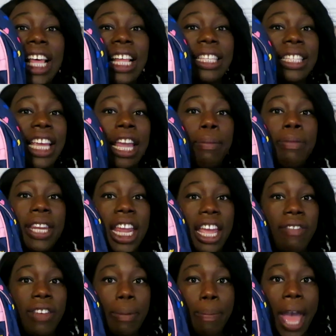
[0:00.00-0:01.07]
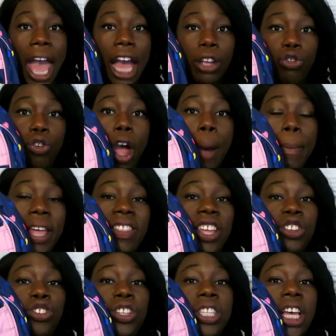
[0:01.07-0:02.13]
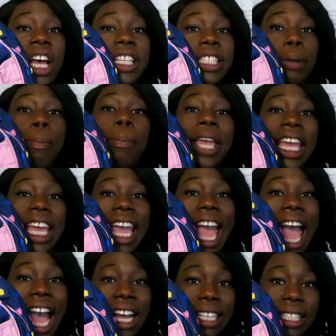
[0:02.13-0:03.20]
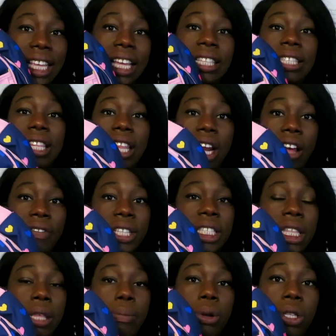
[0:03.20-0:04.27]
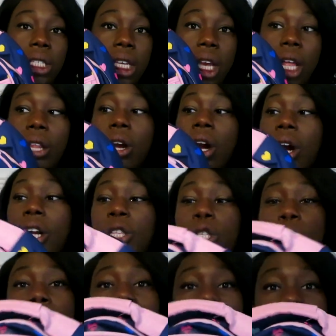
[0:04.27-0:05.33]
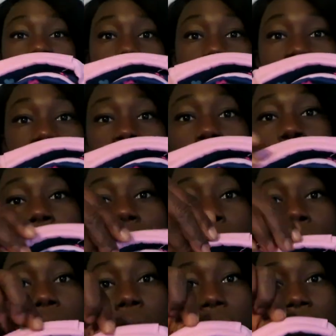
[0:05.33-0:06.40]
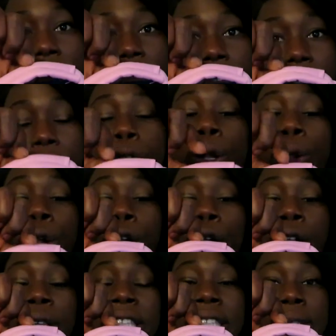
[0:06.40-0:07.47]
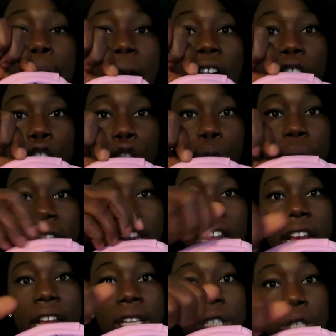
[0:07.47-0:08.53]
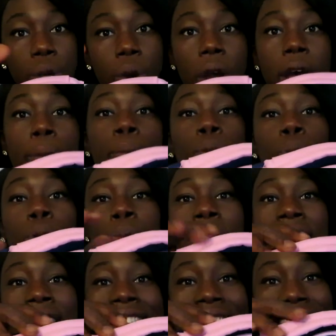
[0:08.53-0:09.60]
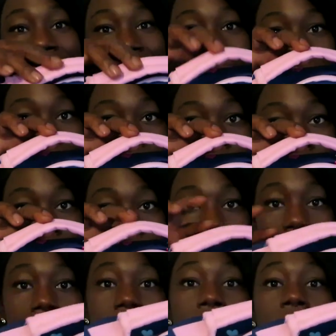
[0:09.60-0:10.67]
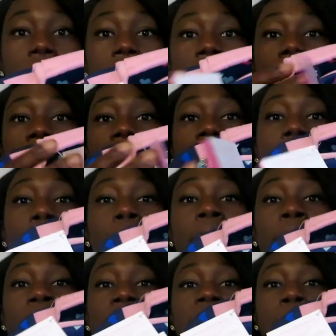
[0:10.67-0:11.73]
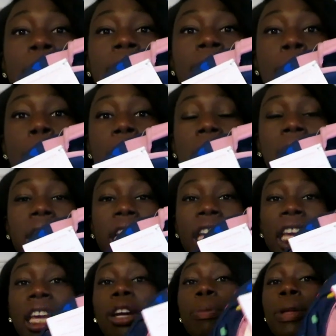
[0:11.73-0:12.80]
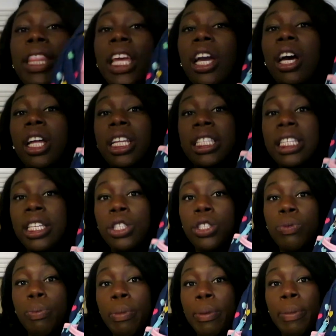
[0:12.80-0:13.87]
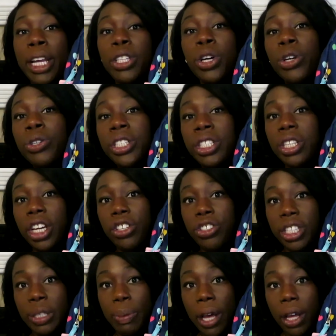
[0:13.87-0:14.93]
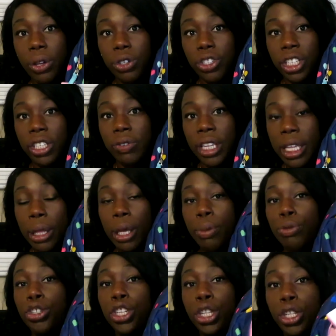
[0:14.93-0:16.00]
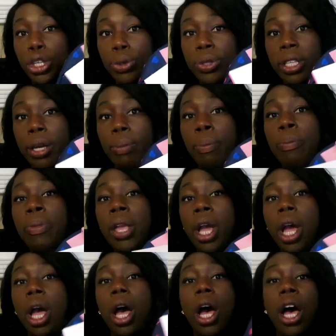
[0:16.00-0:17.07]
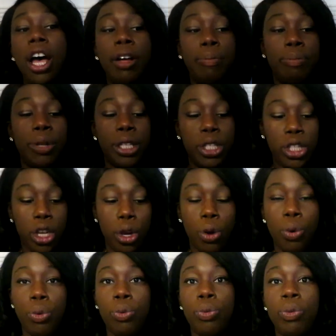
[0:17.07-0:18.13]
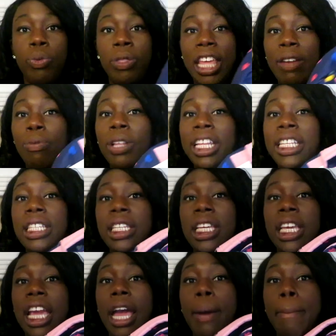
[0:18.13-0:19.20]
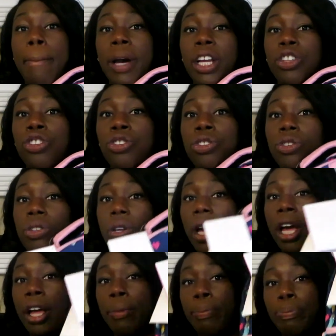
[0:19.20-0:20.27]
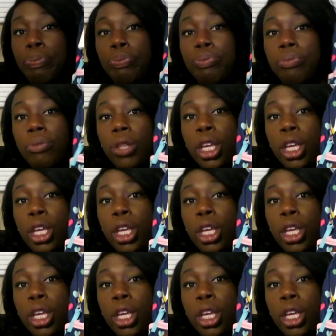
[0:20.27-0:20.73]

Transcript: has that same navy backdrop, and then she's got some pink accents, and then obviously the multicolor hearts. So I expect that where I'm gonna have to spot treat and scrub will be like the handle here and maybe some of the buckling here. But they honestly, my daughter didn't touch these buckles. She didn't need them, she didn't use them. So they really didn't get much hand